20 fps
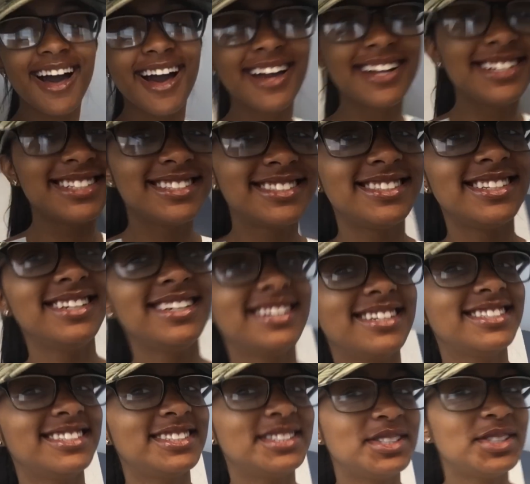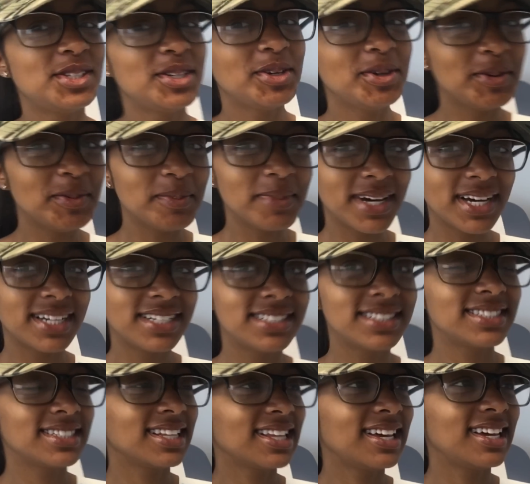I just think it's too
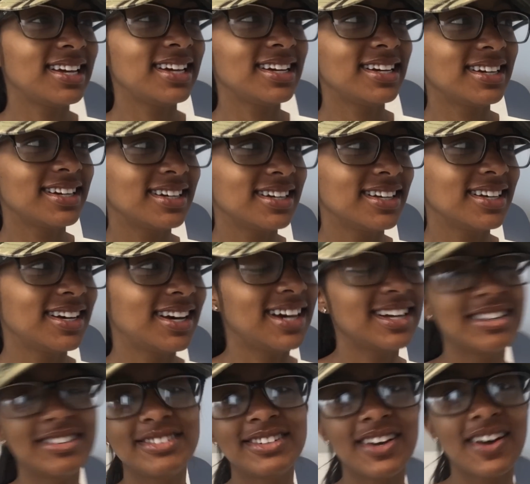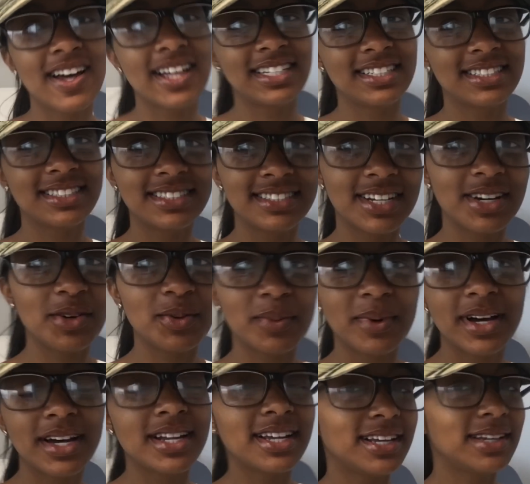much. Like, I don't know, I just don't
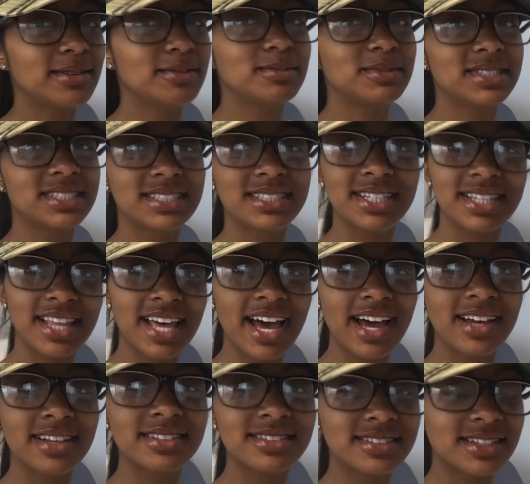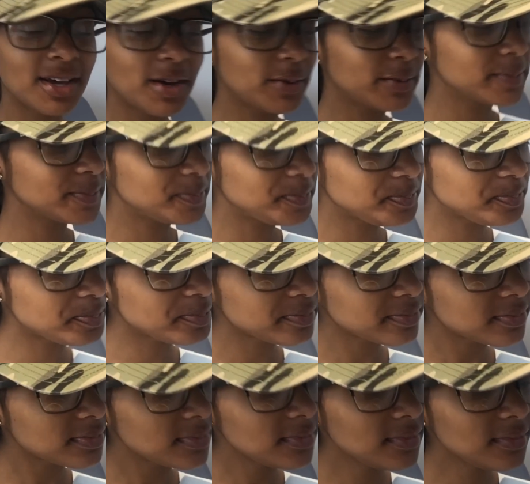want him to see that. So
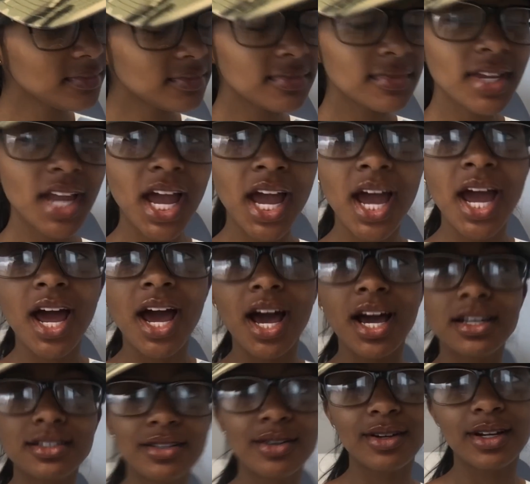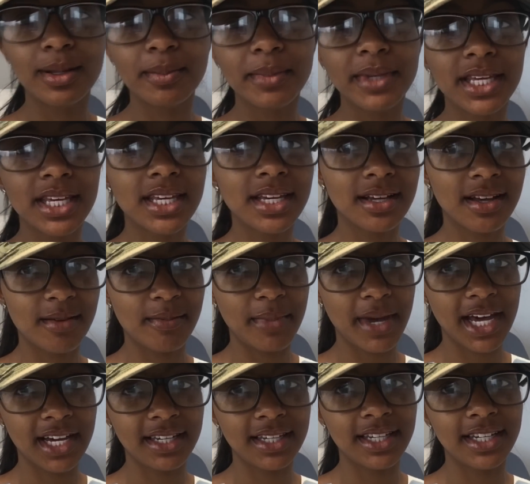I told him he can come
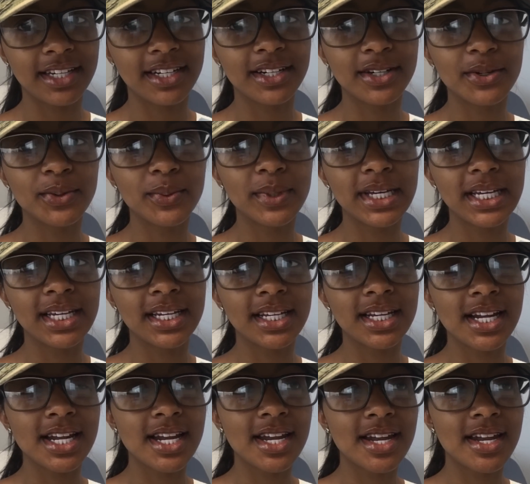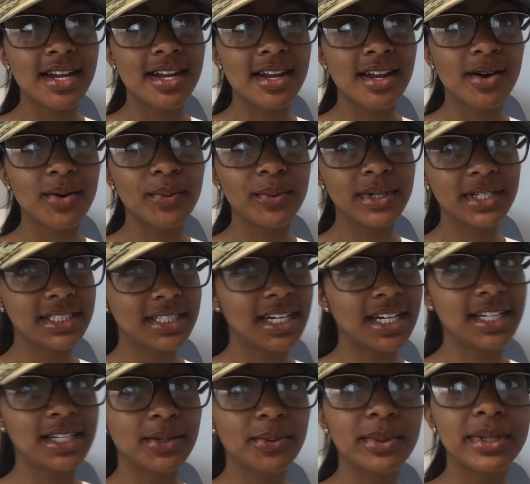back here when we're
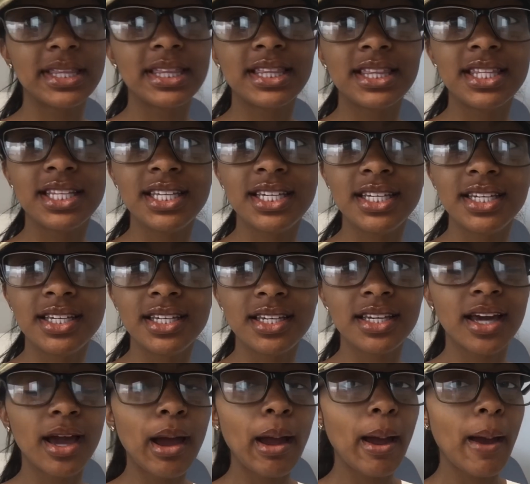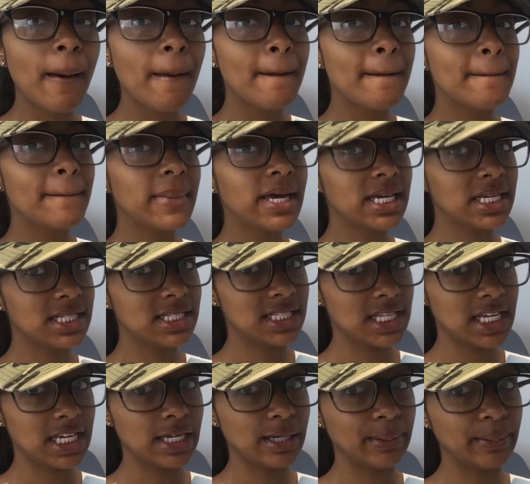done with the
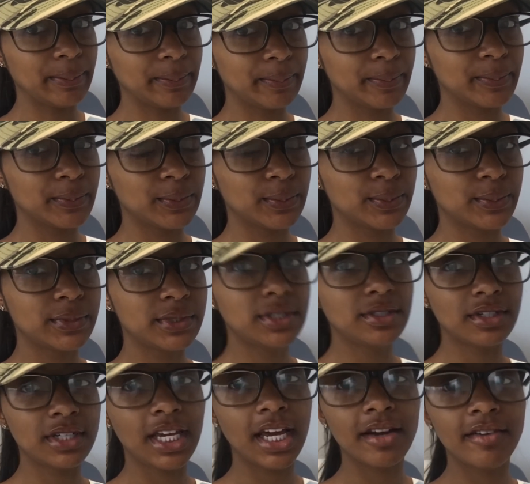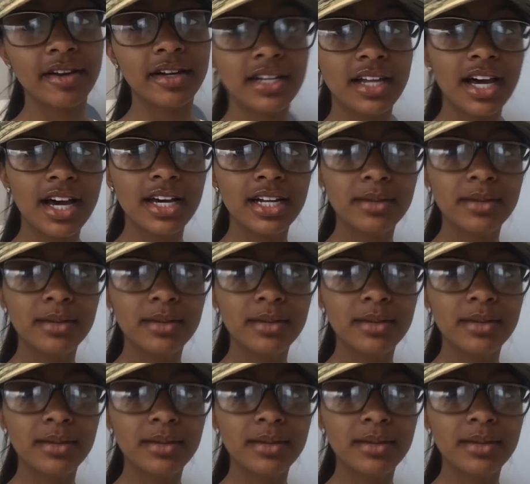exam. So yeah, right now